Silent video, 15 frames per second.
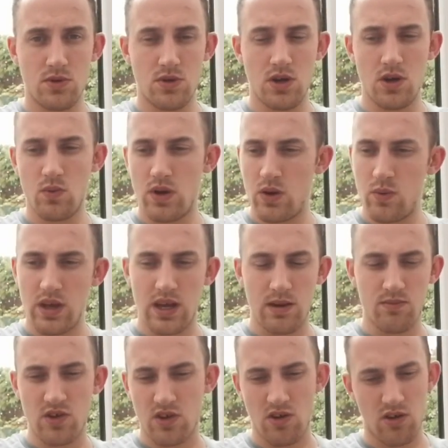uh, where we
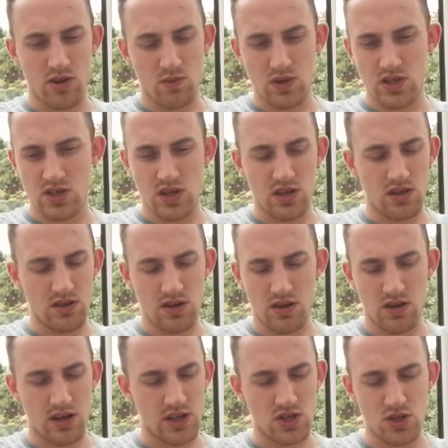come to God and we say,
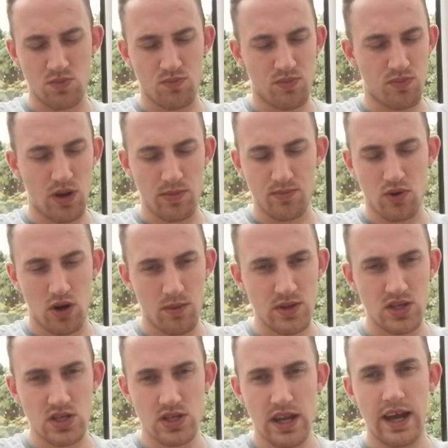I just, I
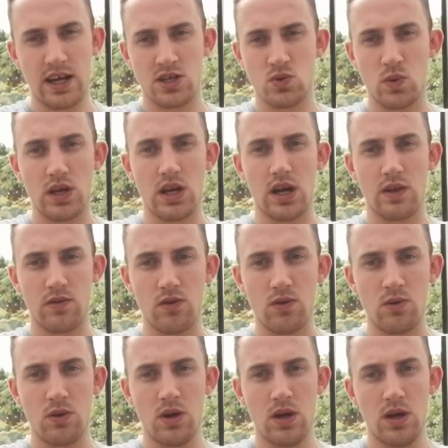promise next week I'll
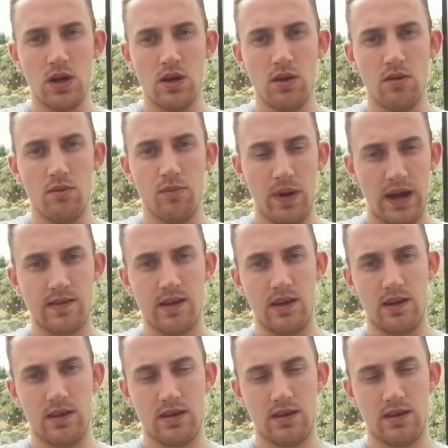do better.